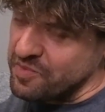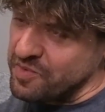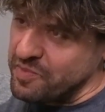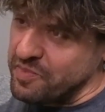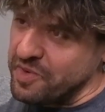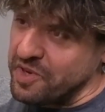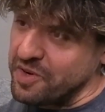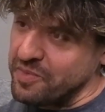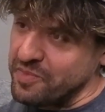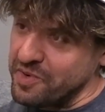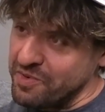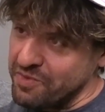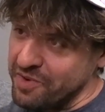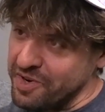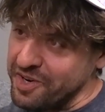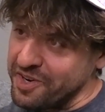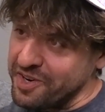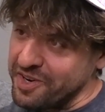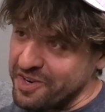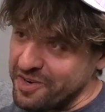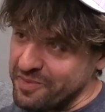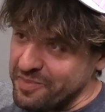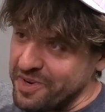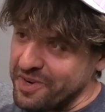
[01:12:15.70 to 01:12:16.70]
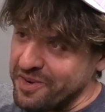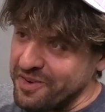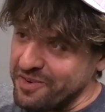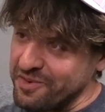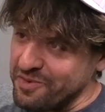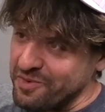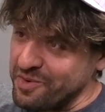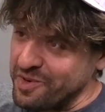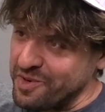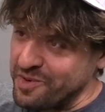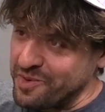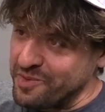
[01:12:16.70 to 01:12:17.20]
we better be right
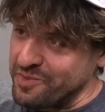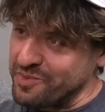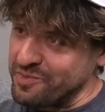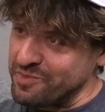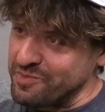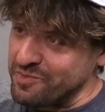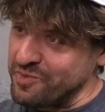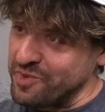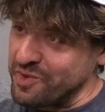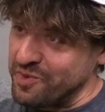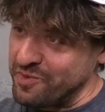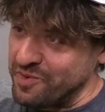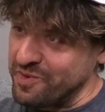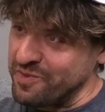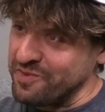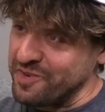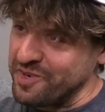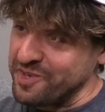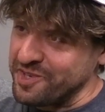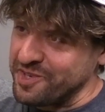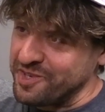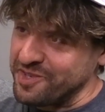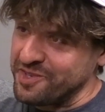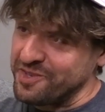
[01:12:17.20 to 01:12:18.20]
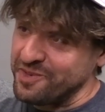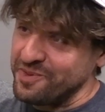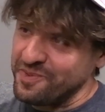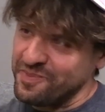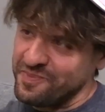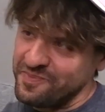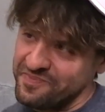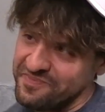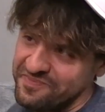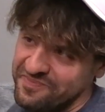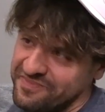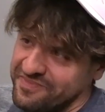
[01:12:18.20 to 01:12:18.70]
about where we're refining to.